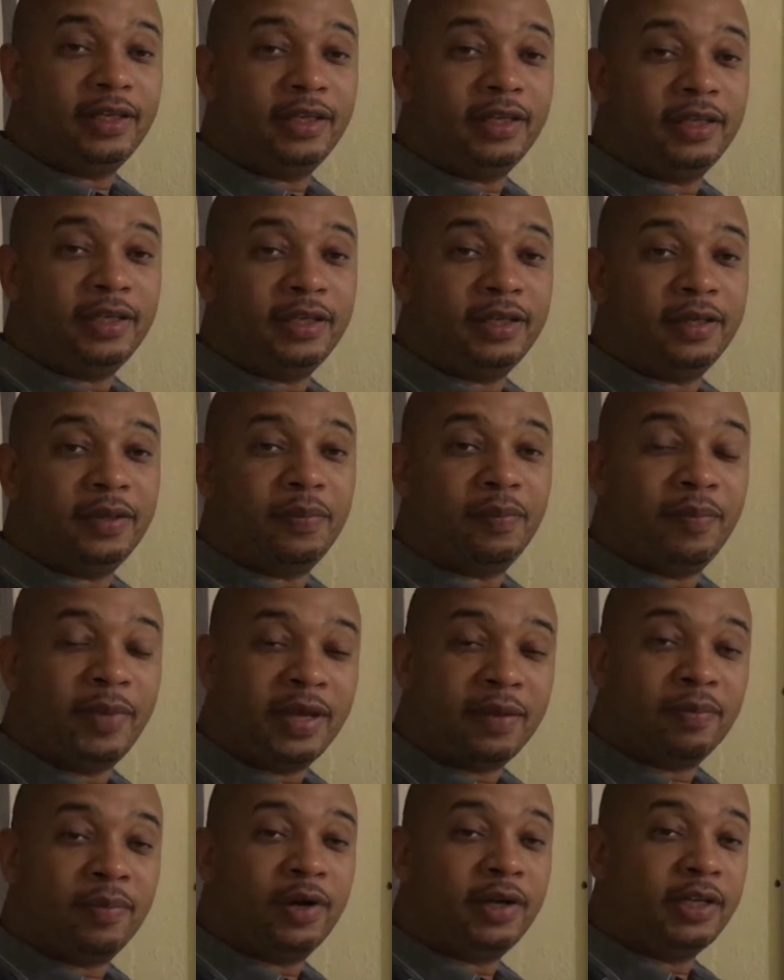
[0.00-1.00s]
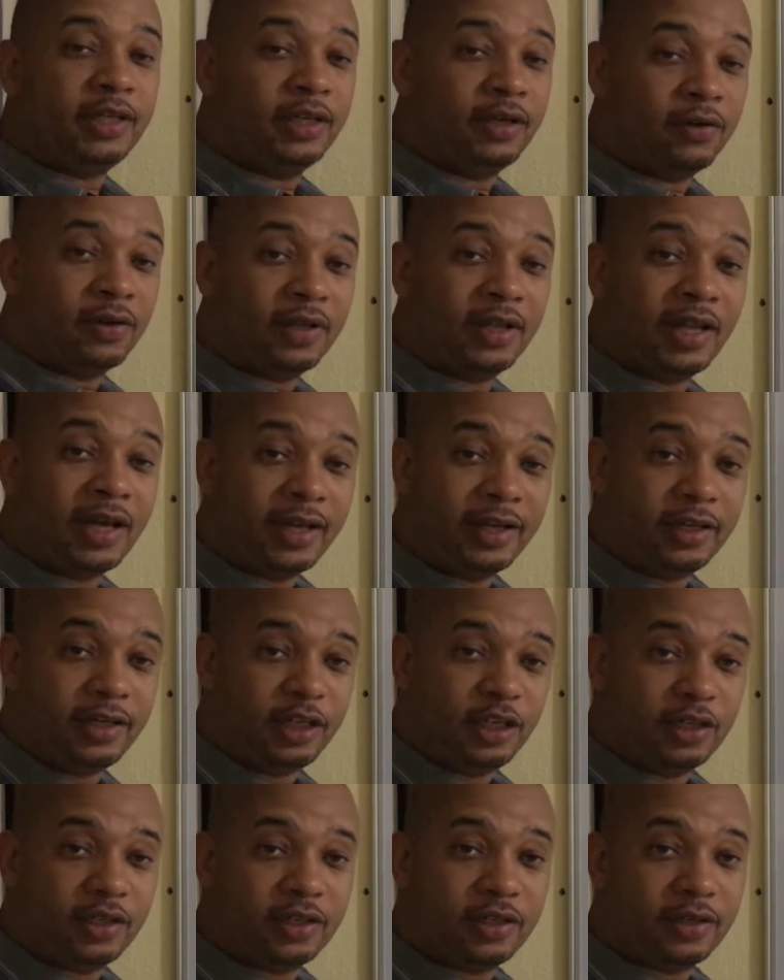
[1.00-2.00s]
the make money online
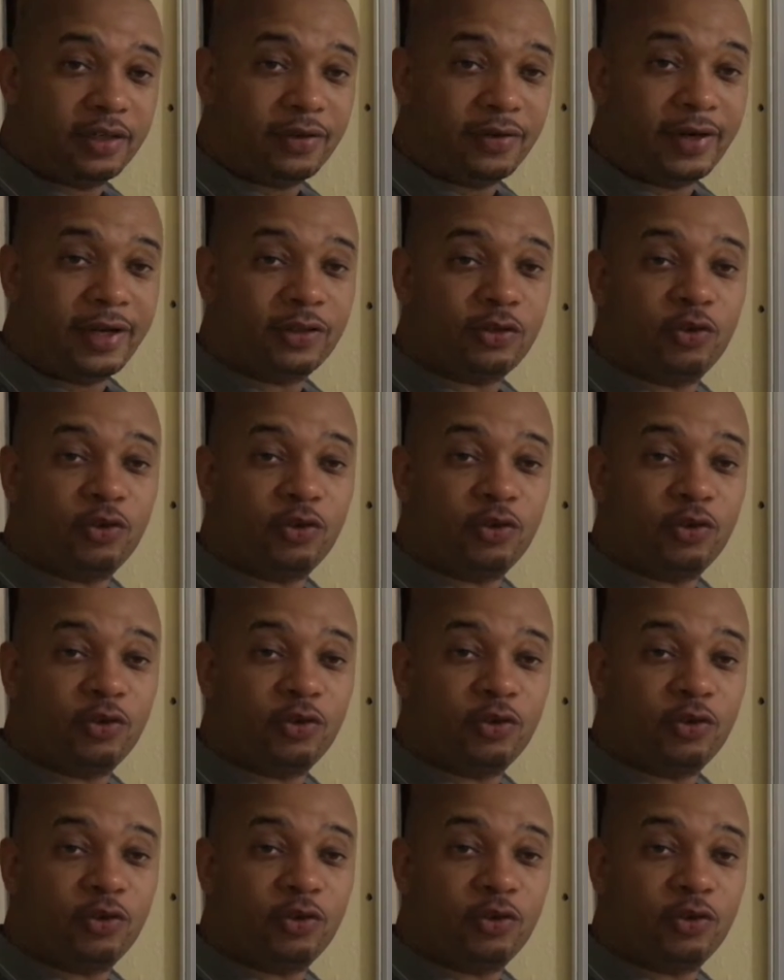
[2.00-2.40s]
niche, right?